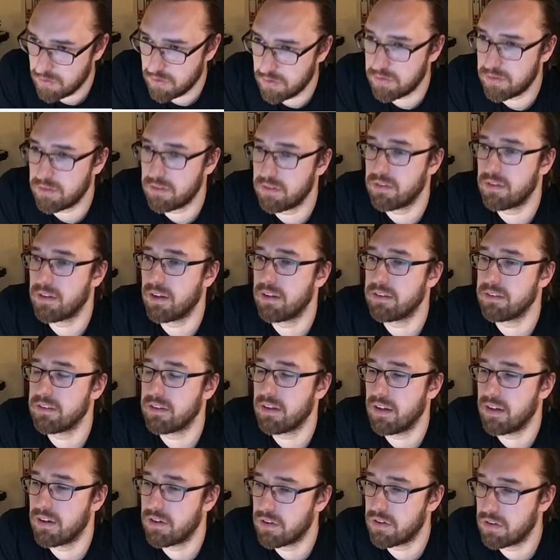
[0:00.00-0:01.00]
got this
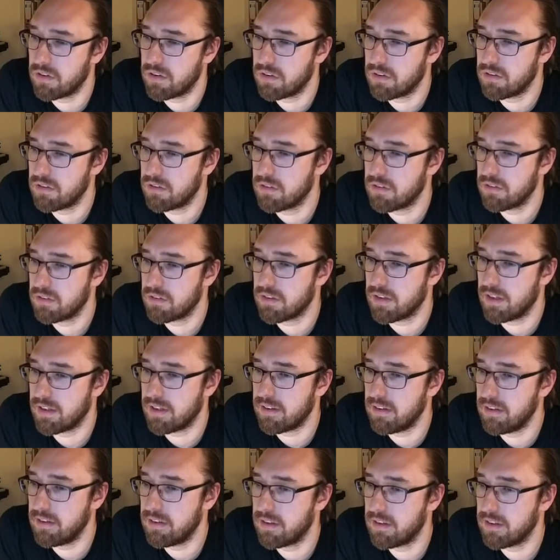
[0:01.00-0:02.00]
nicer error,
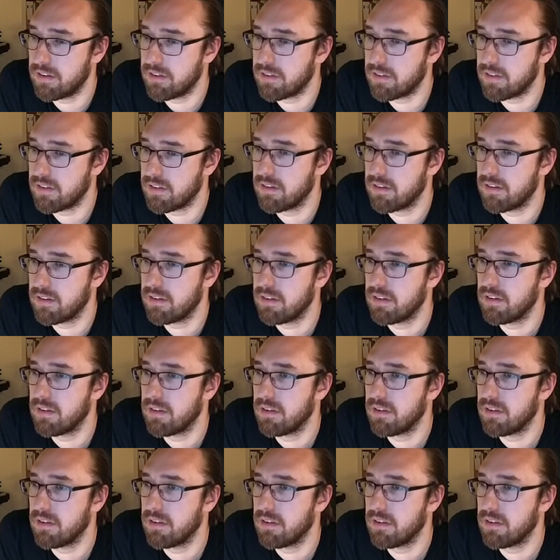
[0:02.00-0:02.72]
slightly nicer.